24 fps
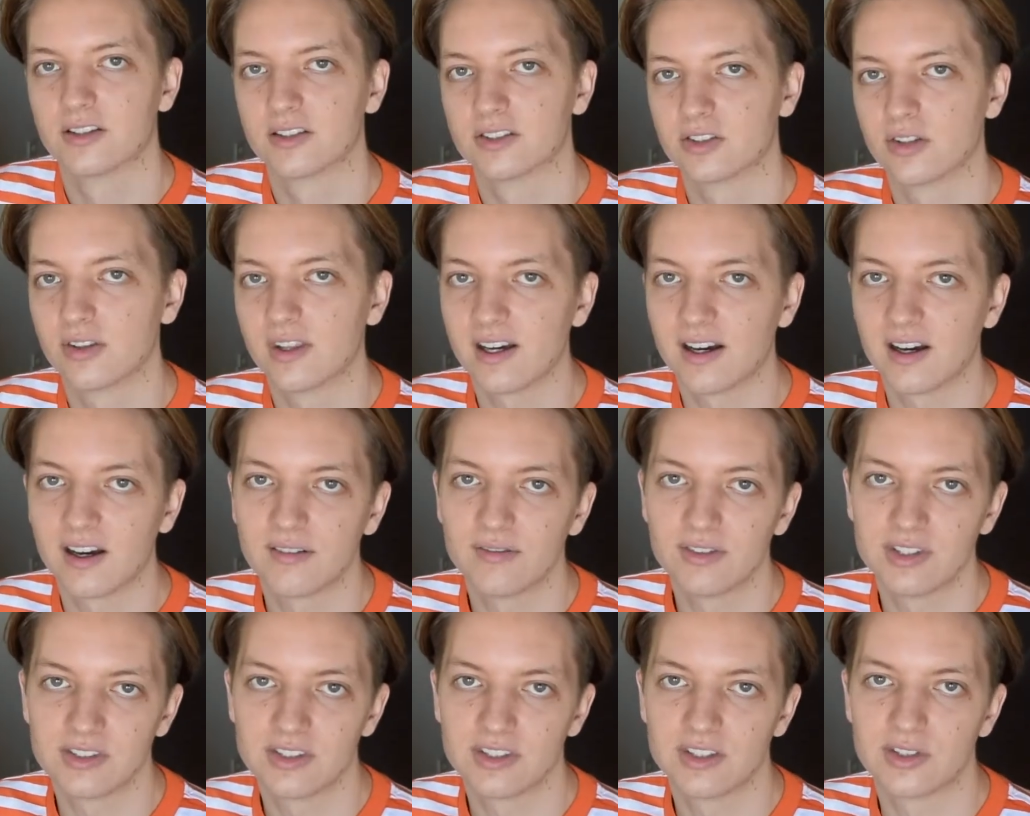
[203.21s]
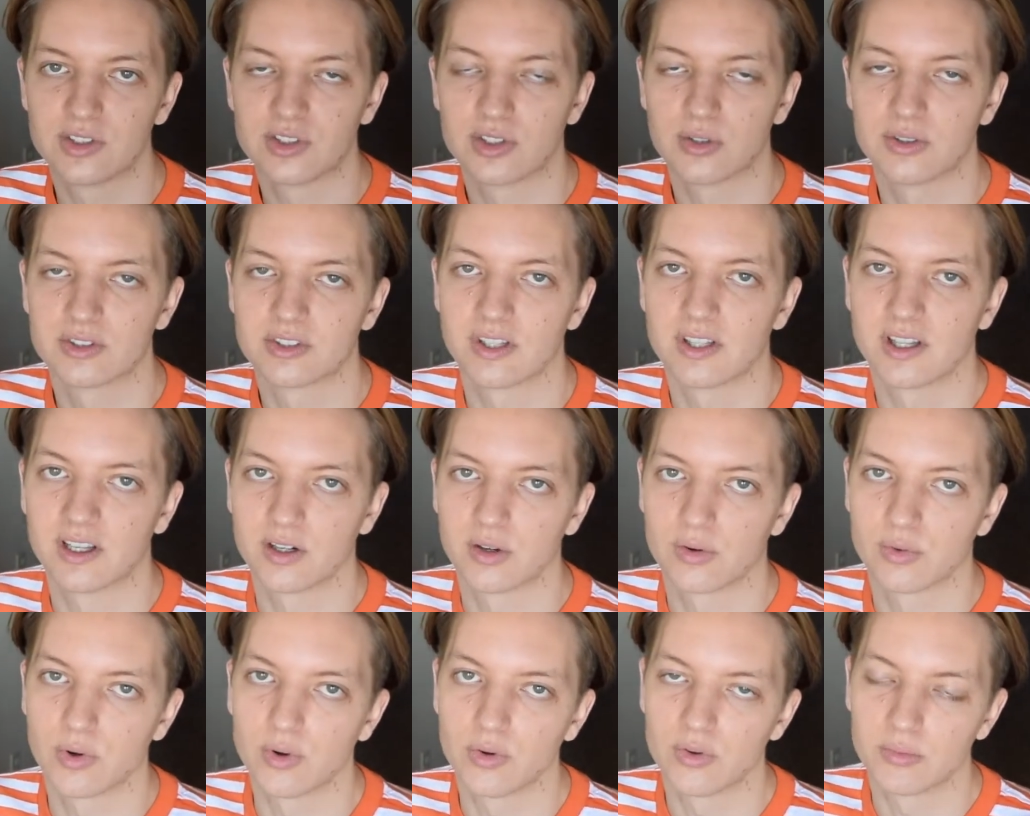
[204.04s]
So that obviously shows a lot of
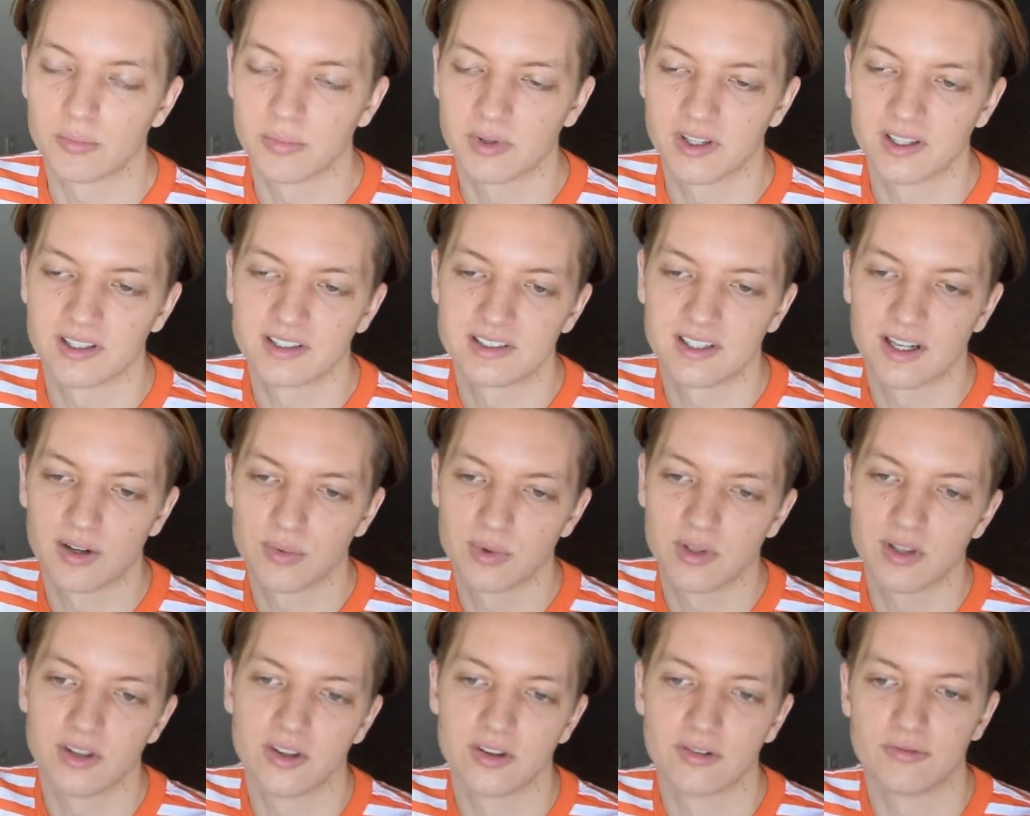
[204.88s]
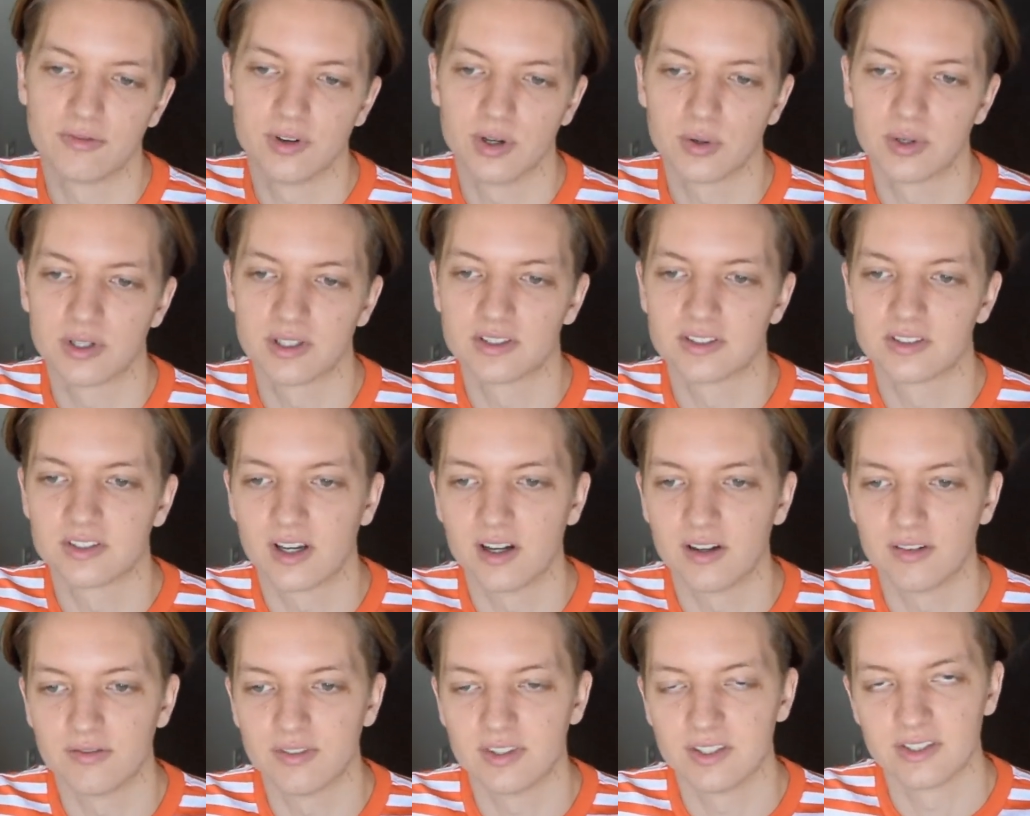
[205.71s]
growth, but that's not really the focus
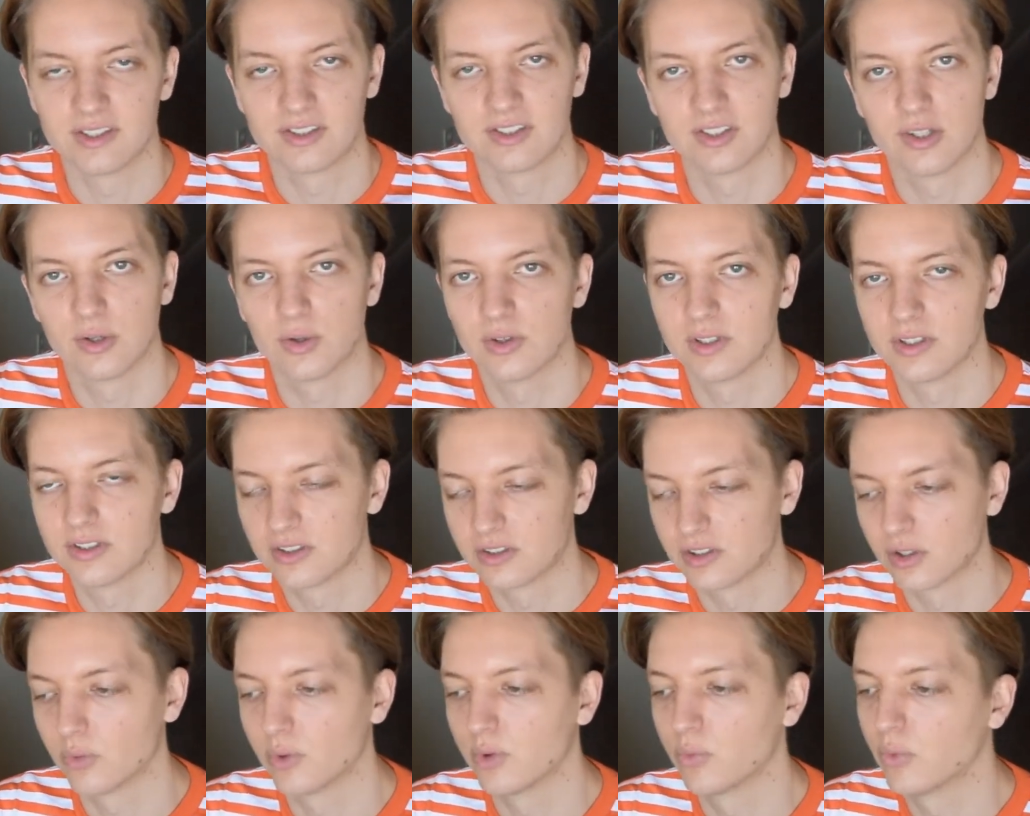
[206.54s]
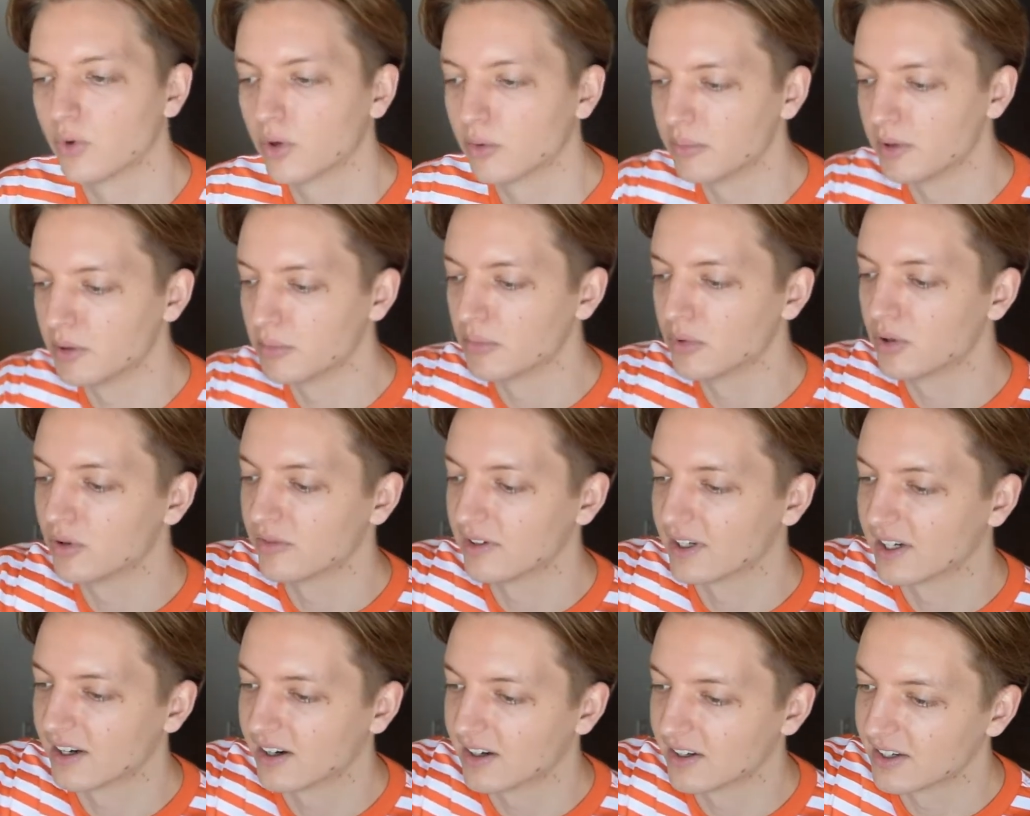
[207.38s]
of this series, so we will be
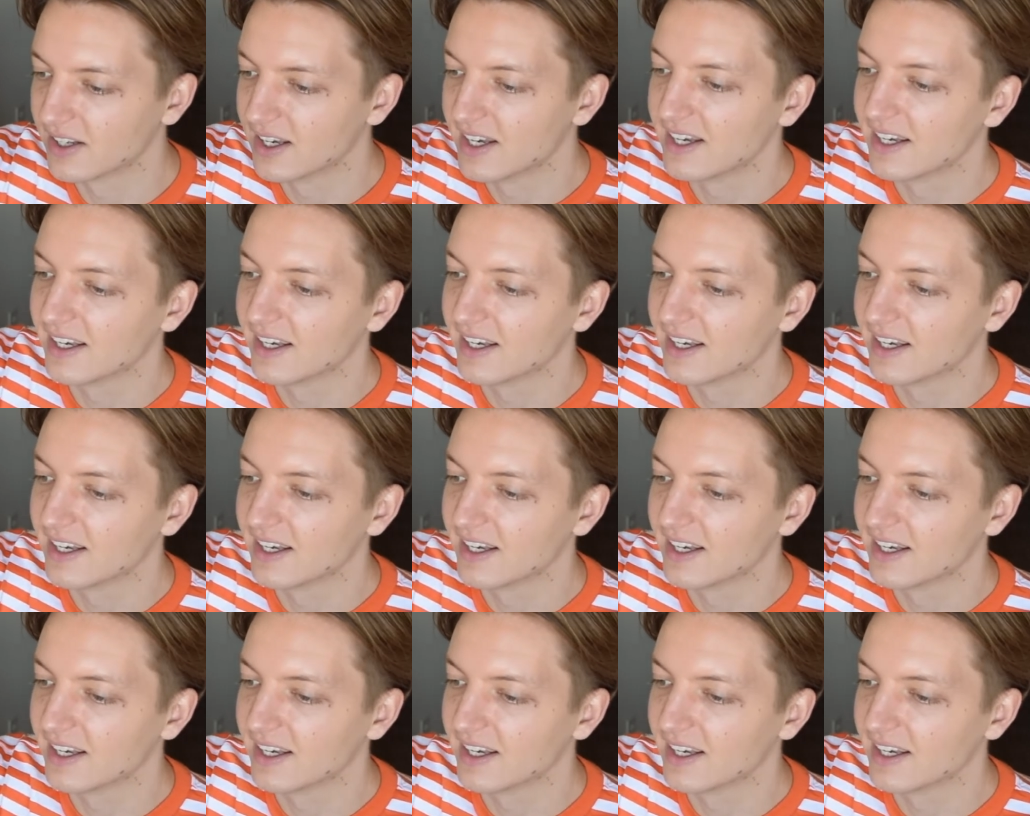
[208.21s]
moving on.